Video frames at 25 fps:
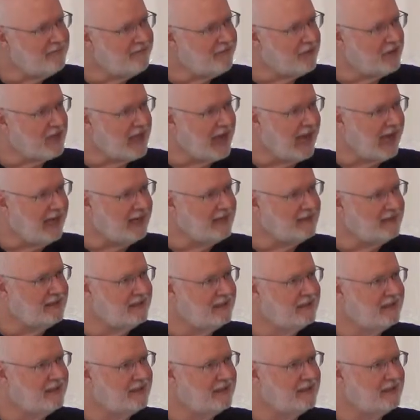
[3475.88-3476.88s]
Him for that,
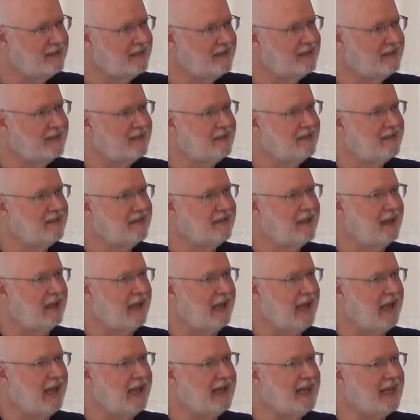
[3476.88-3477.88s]

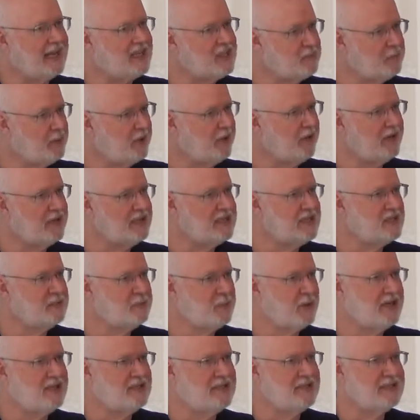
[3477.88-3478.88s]
and experience
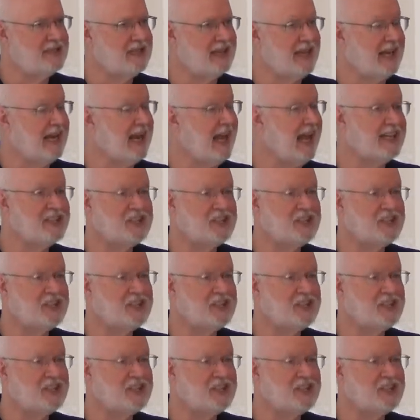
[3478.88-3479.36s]
His presence again.